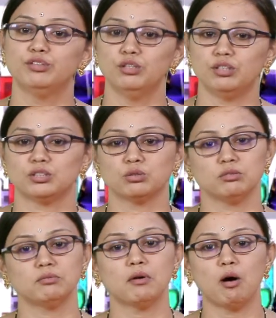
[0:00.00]
So,
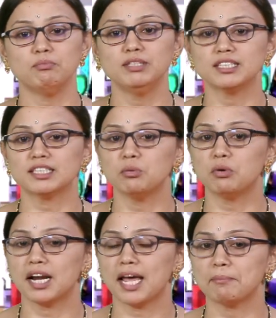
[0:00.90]
obviously what
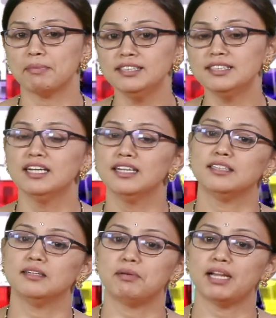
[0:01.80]
happens? The
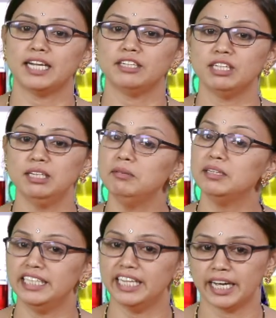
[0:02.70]
plant will
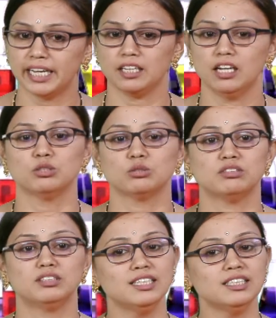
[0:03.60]
die. So,
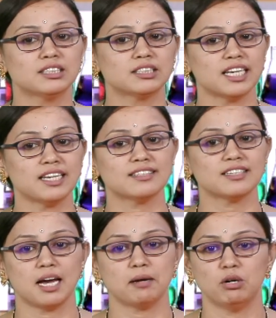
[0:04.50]
this says
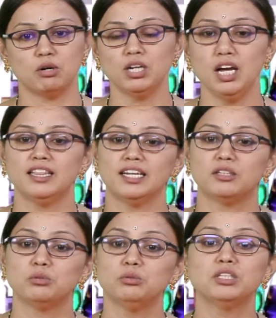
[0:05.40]
about that
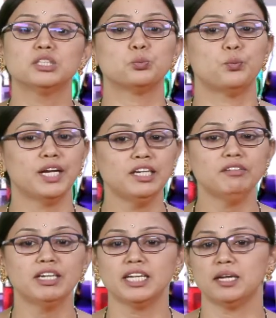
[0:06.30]
root is
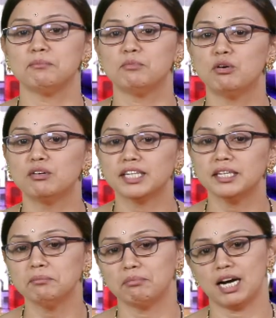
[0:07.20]
very important
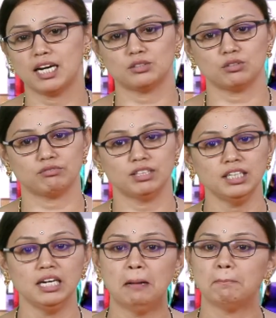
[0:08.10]
parts of the
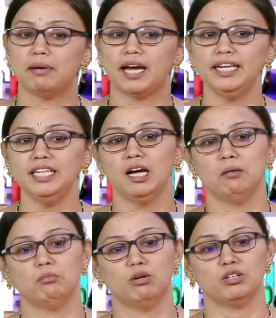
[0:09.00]
plant
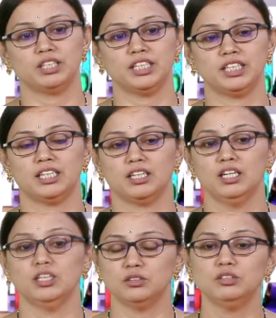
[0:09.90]
body.
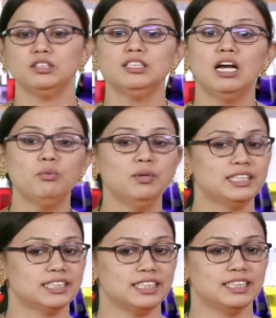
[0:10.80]
Now we'll see
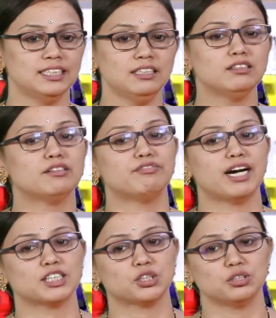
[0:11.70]
the
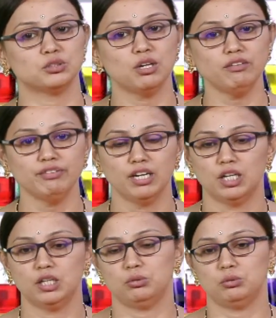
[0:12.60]
functions of
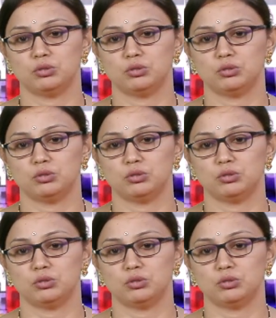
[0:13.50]
root.